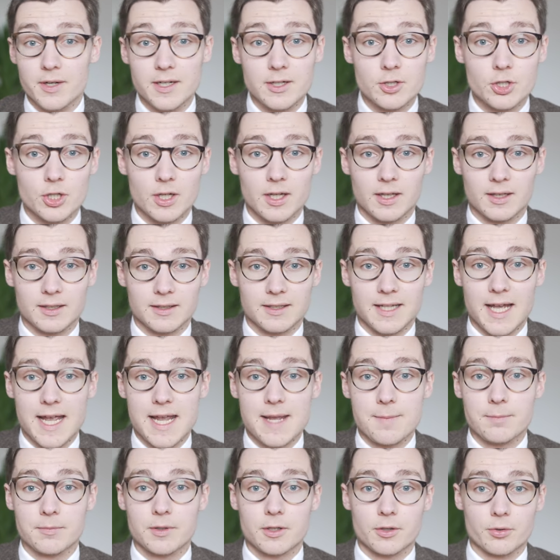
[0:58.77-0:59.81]
original
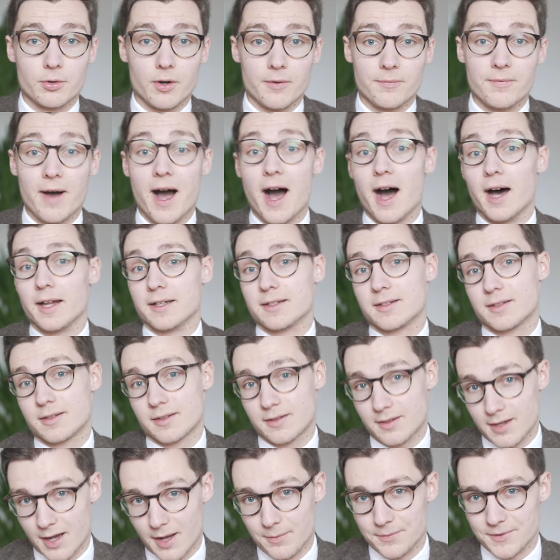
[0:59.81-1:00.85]
name
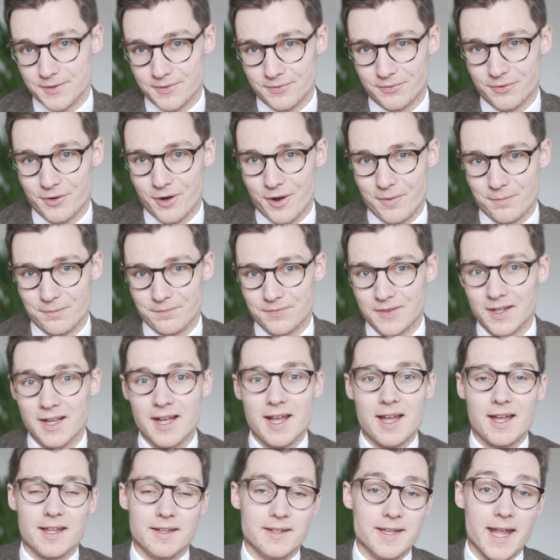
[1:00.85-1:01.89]
cravat comes from.
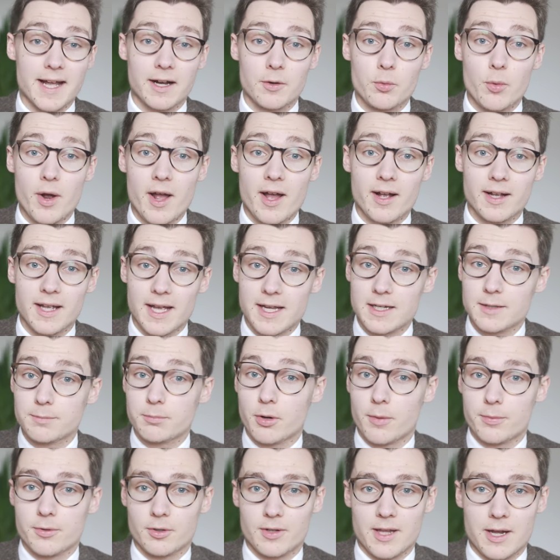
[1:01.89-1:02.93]
Neckwear
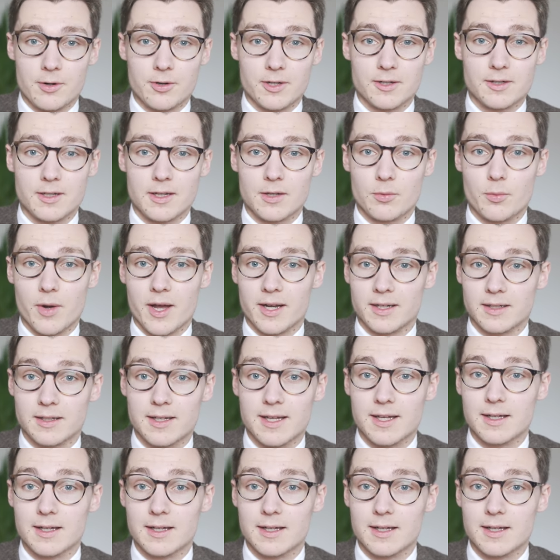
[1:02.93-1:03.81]
gained popularity when